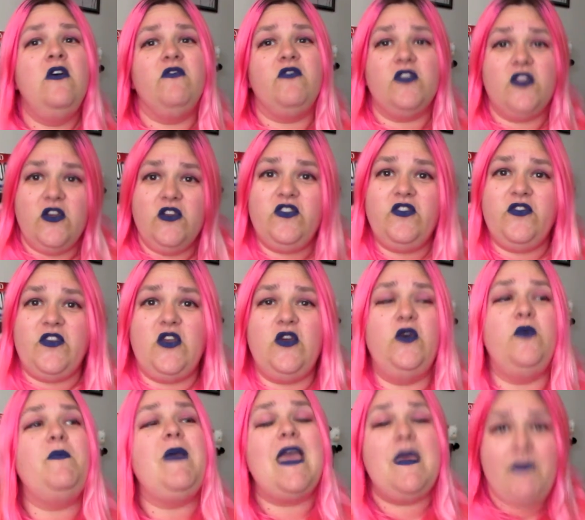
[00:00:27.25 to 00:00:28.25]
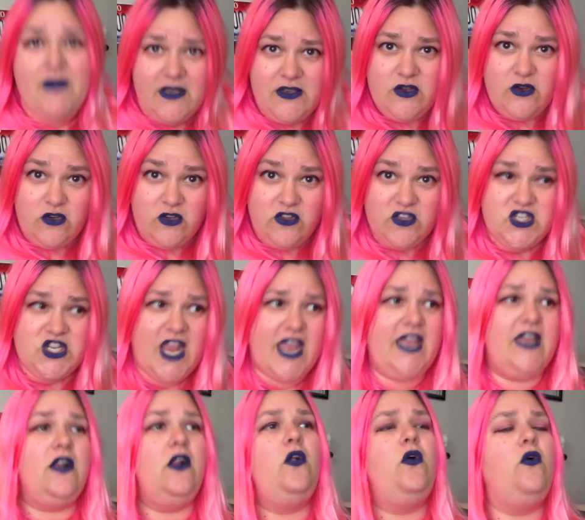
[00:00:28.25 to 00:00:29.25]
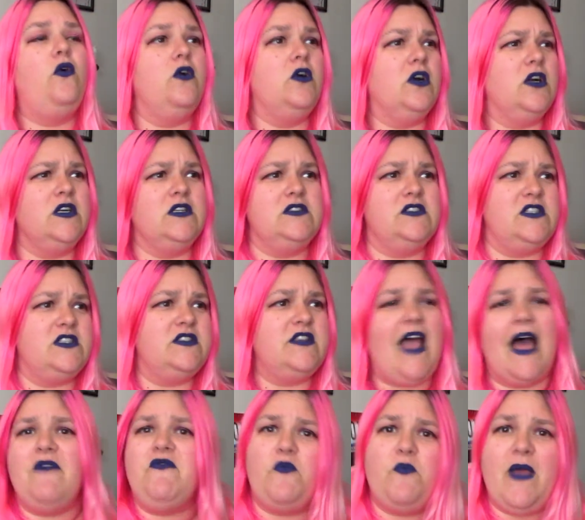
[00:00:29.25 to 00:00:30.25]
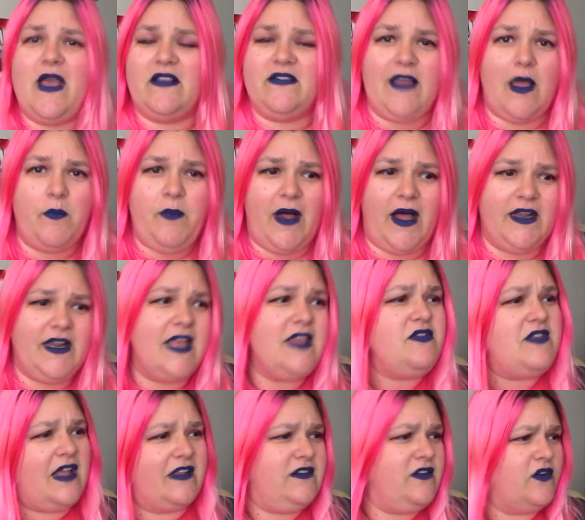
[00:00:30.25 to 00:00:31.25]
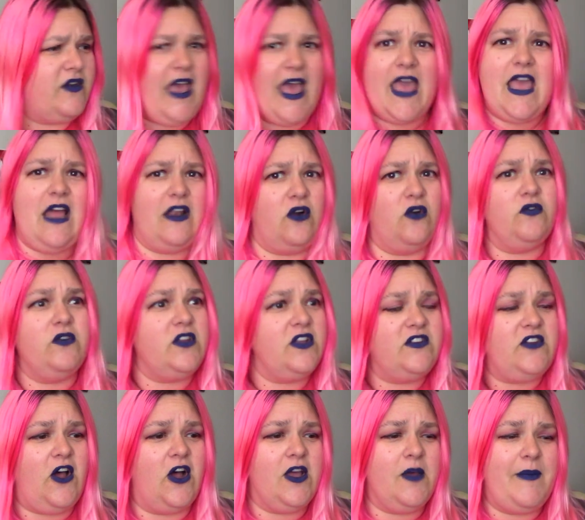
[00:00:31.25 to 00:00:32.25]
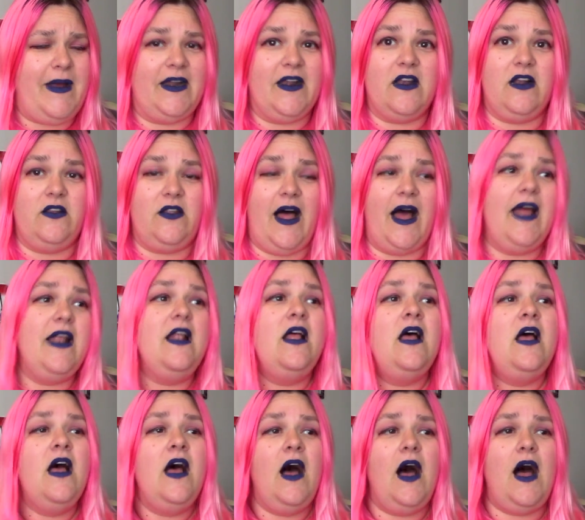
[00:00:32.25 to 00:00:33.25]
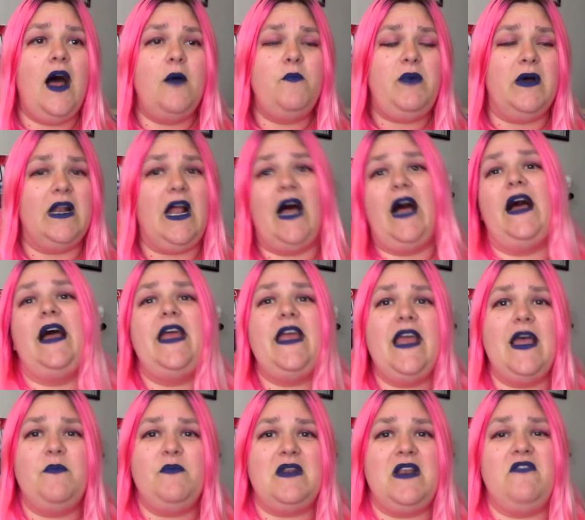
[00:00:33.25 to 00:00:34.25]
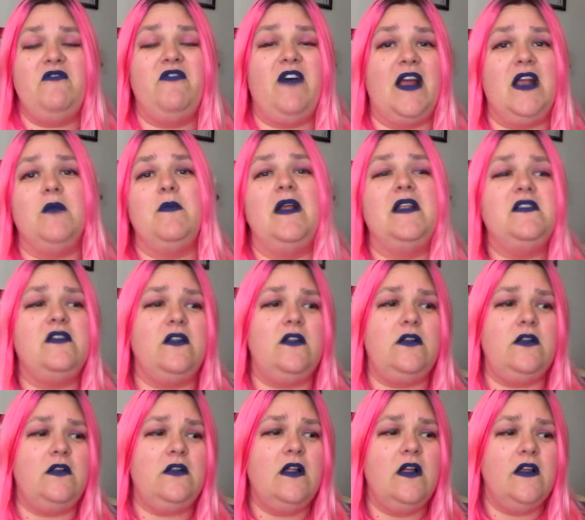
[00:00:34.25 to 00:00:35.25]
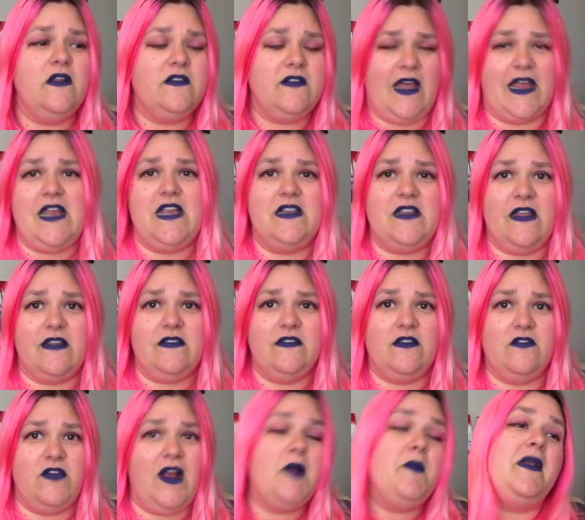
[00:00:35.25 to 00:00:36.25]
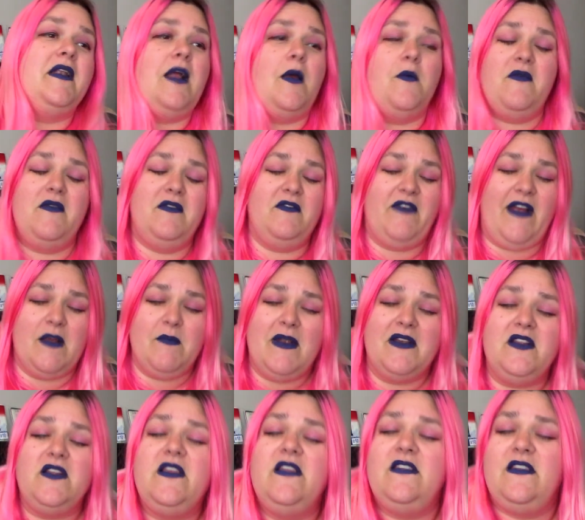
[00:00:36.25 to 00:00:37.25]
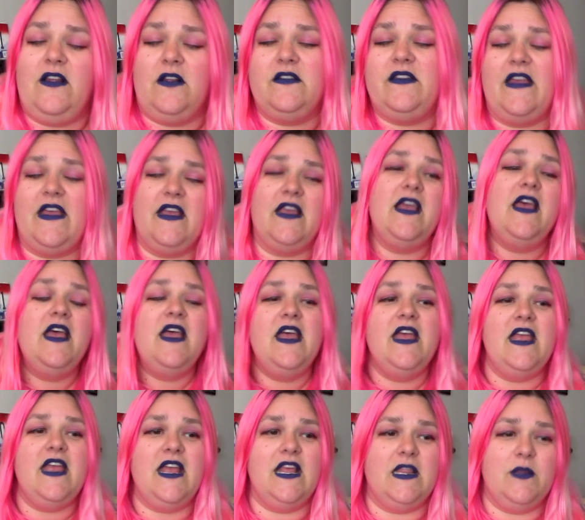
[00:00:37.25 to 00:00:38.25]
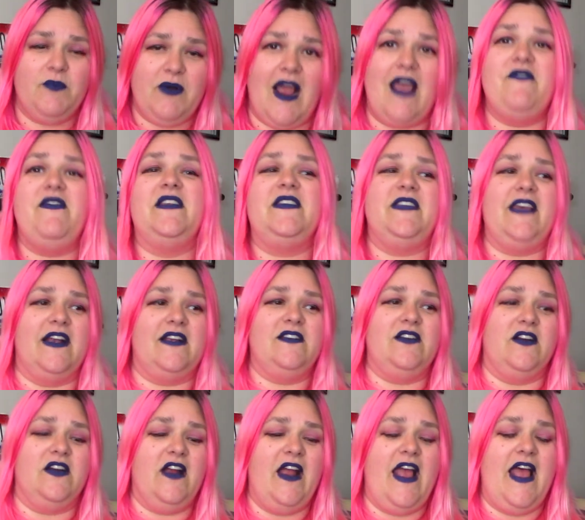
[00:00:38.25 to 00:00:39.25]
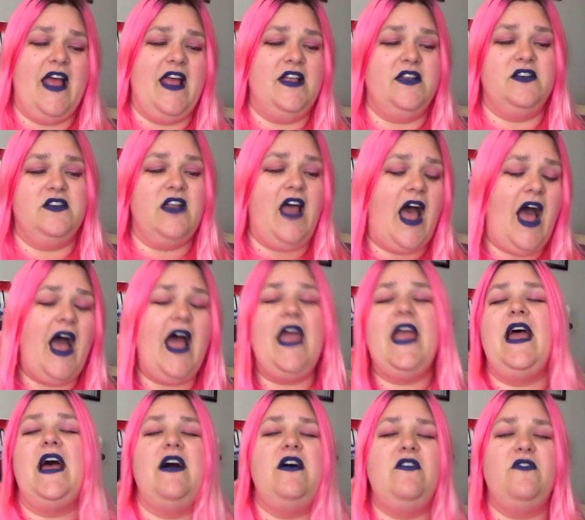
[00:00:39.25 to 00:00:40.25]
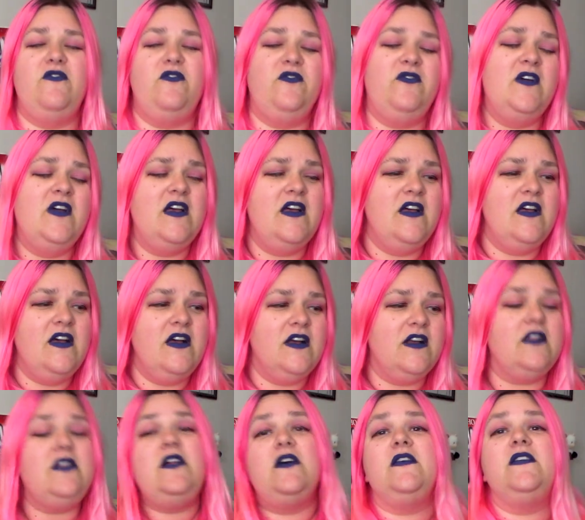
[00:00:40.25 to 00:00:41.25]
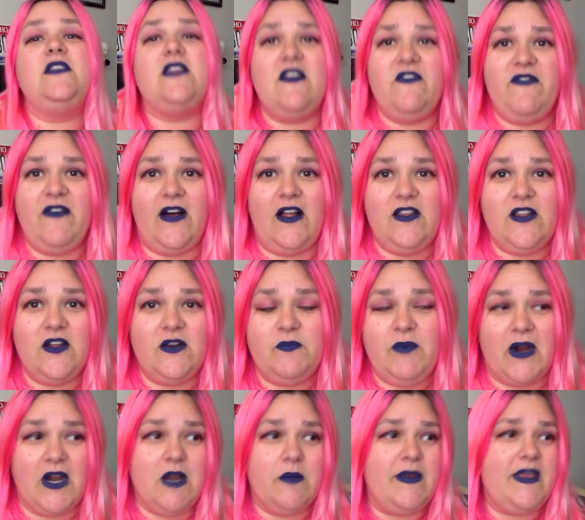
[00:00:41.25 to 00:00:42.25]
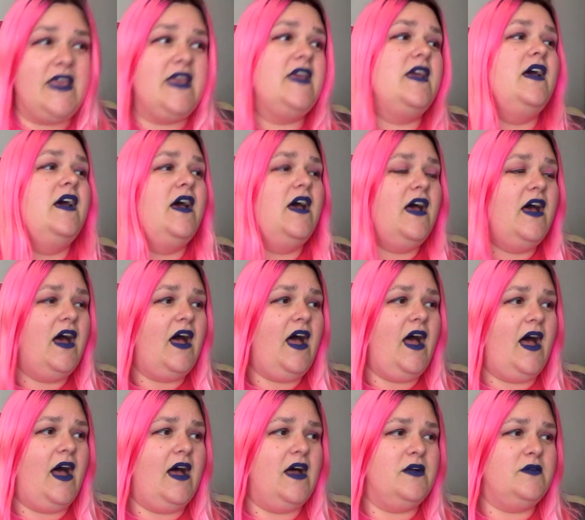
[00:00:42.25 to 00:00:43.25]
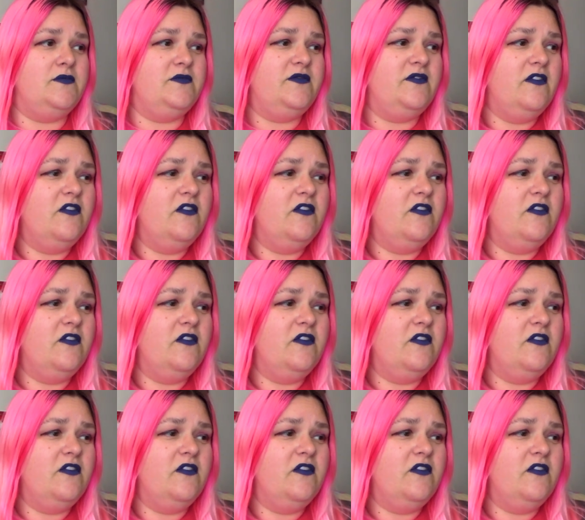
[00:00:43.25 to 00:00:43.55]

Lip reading: For those of you who may be new to the channel or just haven't picked up on it, that's okay. I don't really talk about it a lot, but I am an environmental scientist. I'm environmental consulting in the private sector, and I have closely followed Barbie for